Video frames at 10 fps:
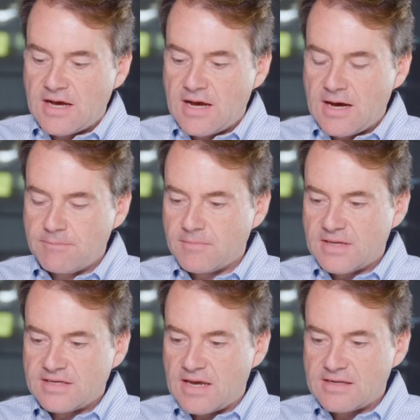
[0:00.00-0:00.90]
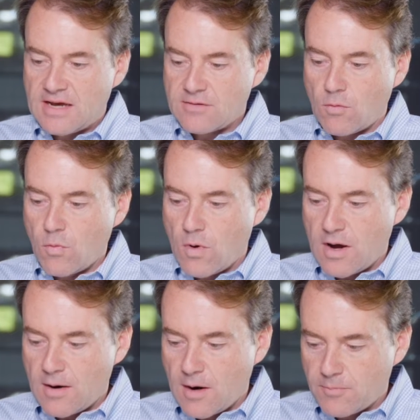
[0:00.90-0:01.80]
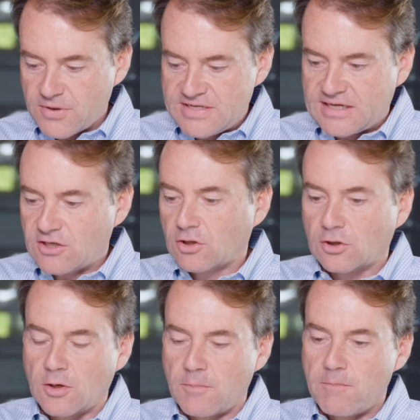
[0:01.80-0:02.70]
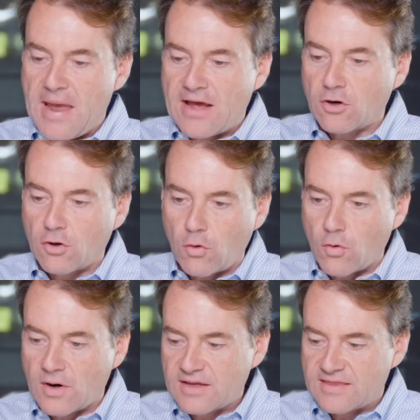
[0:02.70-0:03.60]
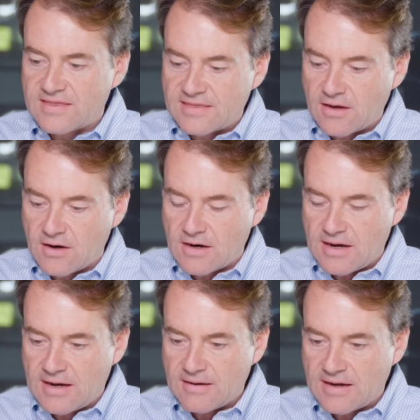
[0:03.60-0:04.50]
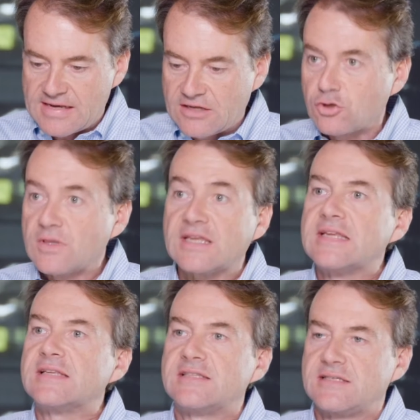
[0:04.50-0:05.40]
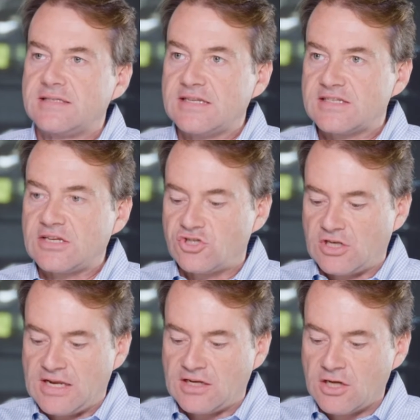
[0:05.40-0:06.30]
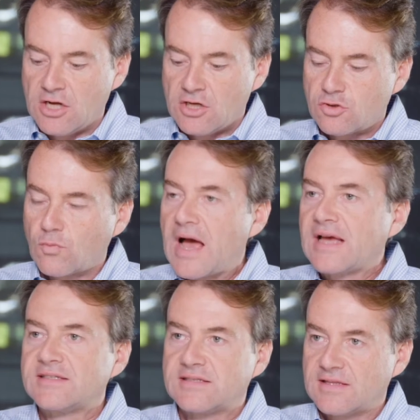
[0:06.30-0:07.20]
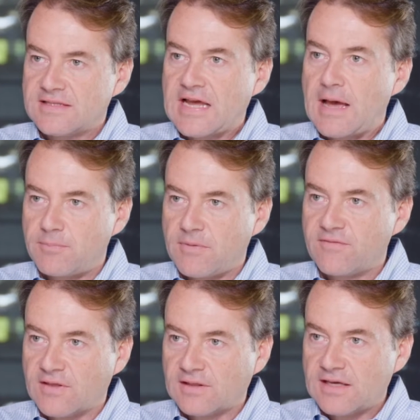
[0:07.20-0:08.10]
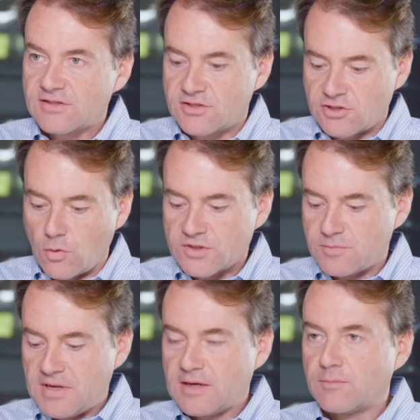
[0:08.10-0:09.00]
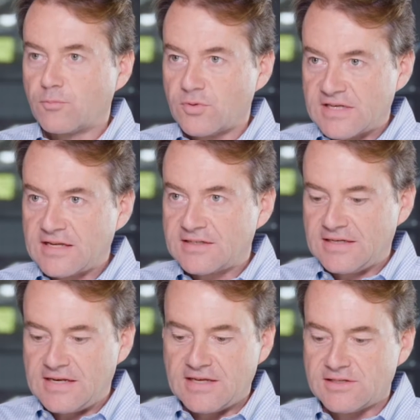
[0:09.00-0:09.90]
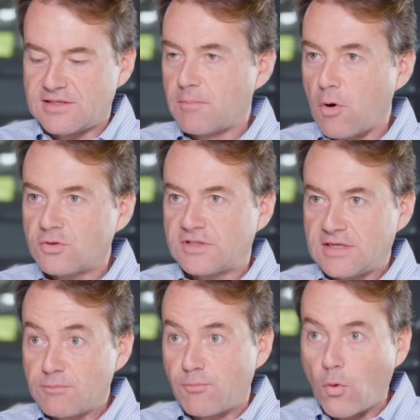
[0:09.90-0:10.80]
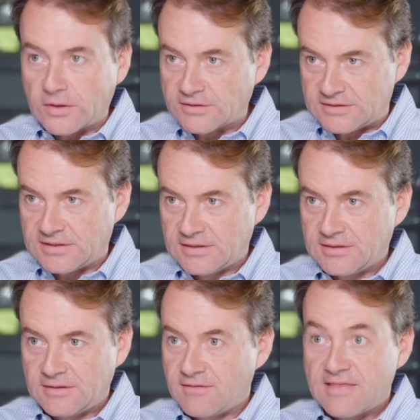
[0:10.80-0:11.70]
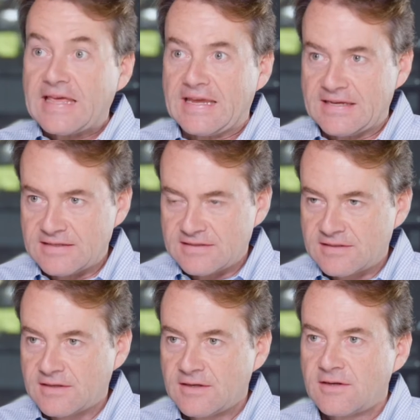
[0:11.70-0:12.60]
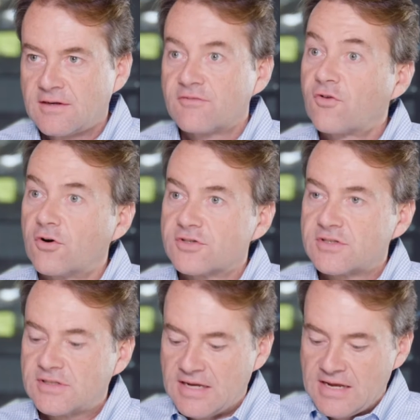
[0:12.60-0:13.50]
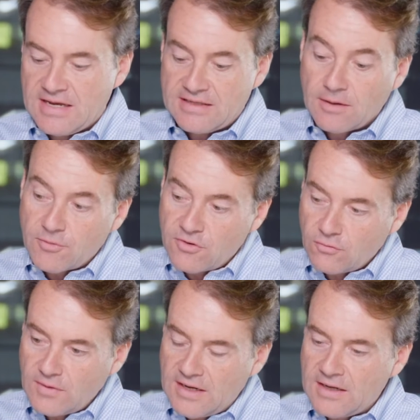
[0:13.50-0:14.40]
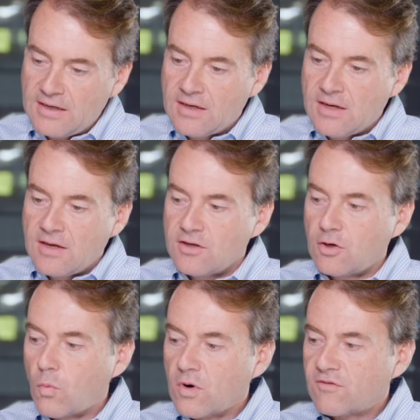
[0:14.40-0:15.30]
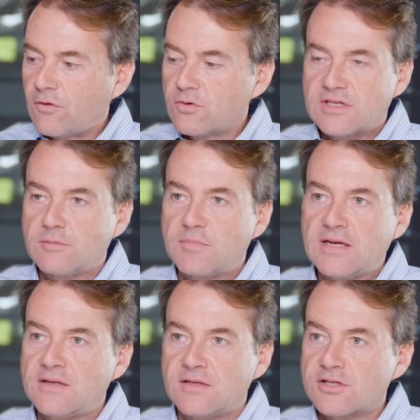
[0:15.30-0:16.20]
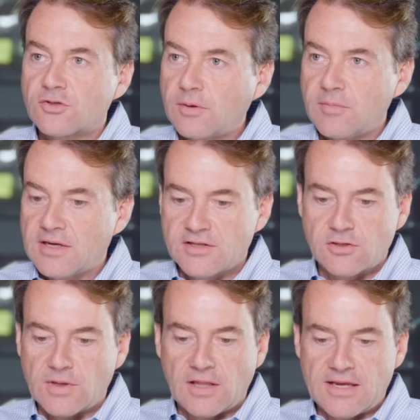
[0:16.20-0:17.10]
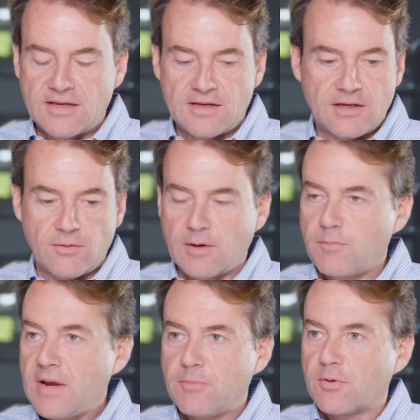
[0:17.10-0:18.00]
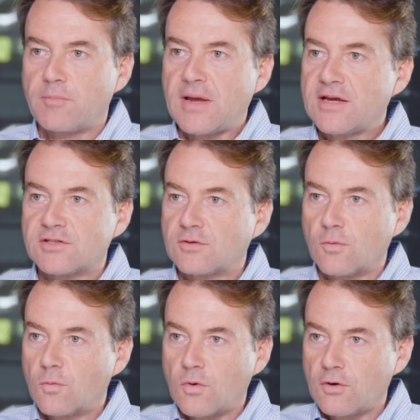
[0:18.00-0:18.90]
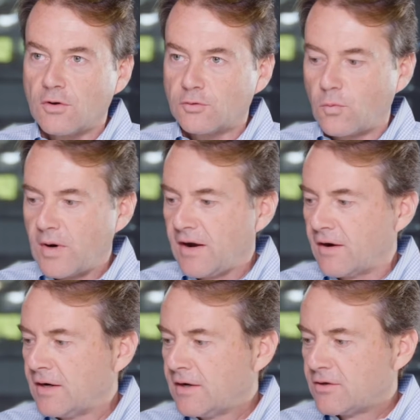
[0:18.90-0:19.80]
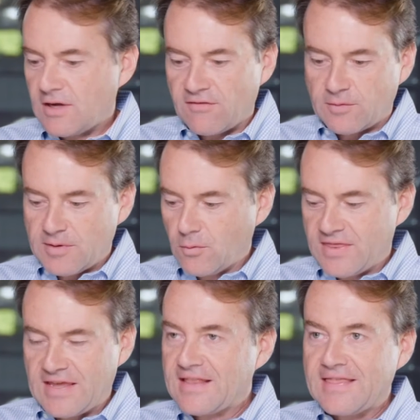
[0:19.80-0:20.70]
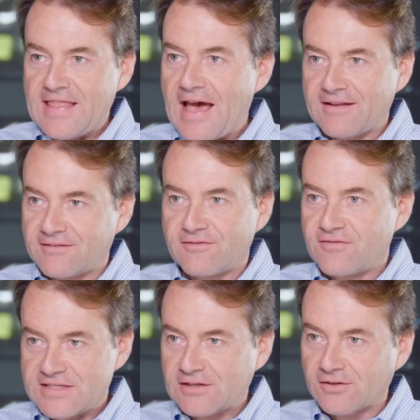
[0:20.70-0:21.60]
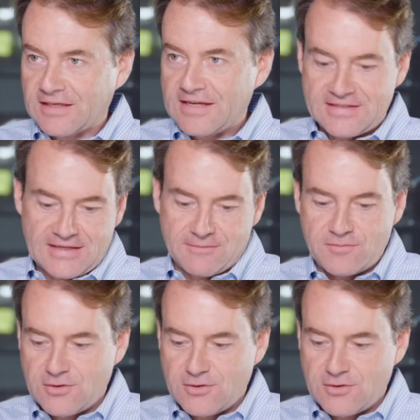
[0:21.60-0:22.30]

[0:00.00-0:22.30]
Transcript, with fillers: uh, a, a, a, particular matter or a, uh, uh, an issue that needs decisioning to rise to the top of the list. So what's being presented is the most important things first. Number three, you know, workflows can be distributed. So unlike, you know, in a paper-based world where you have to be within that facility to,